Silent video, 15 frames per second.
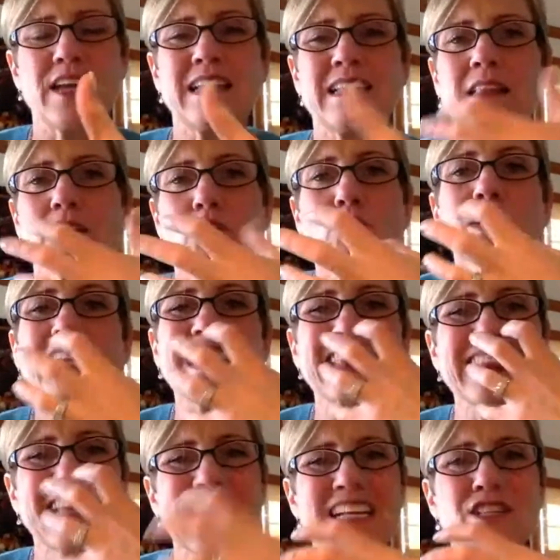It literally
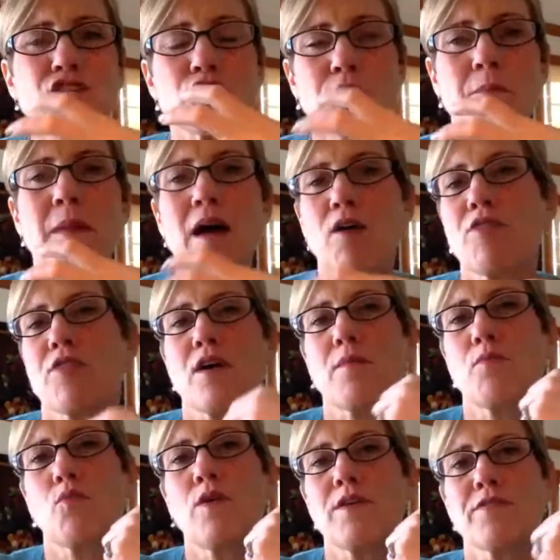lights your mouth up
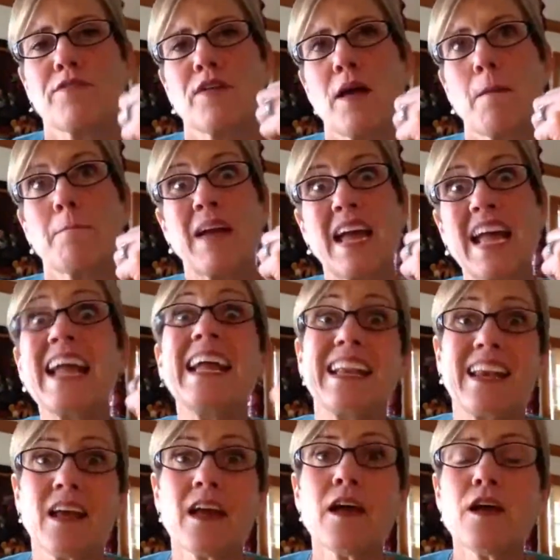with
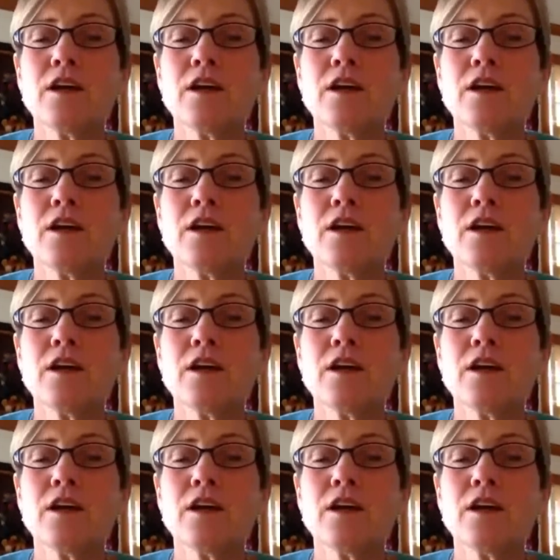pain.